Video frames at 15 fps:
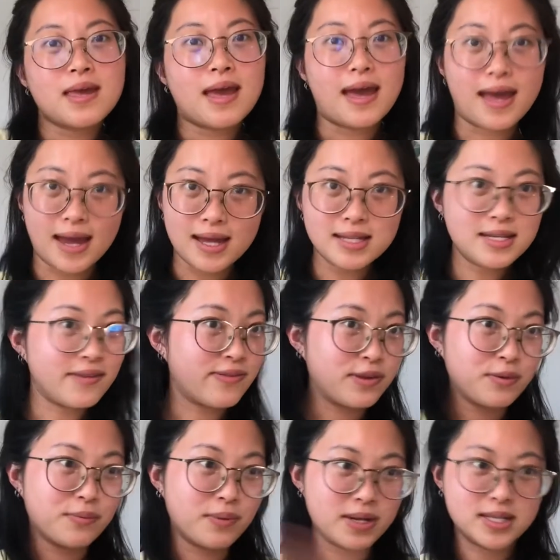And if you
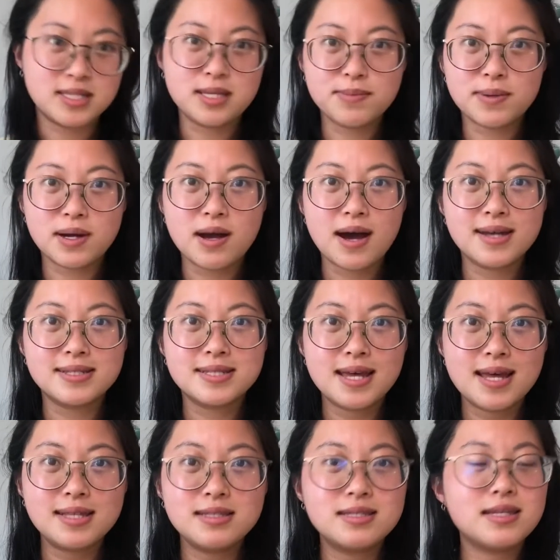want to see more
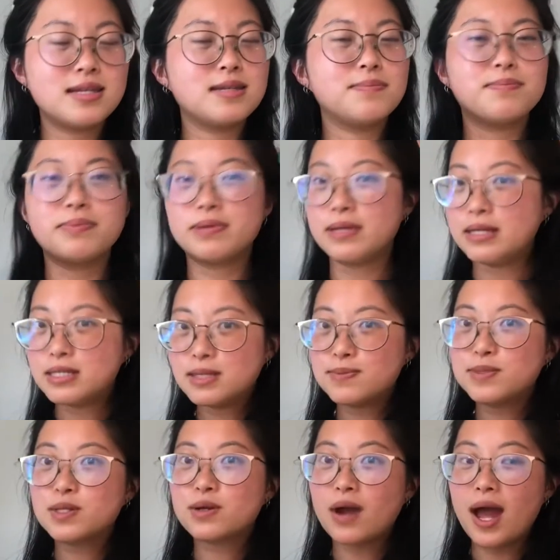content, please
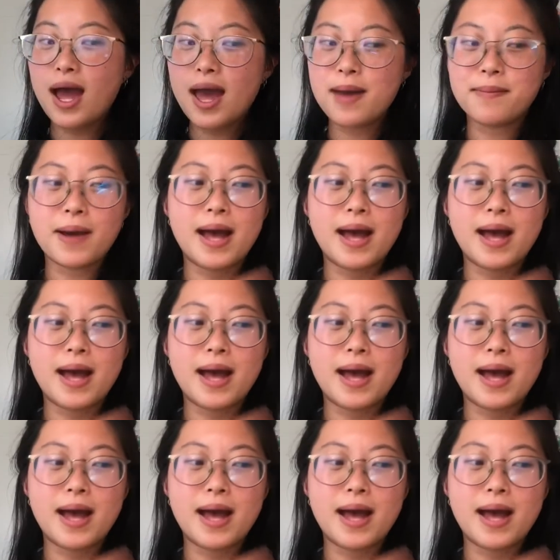subscribe.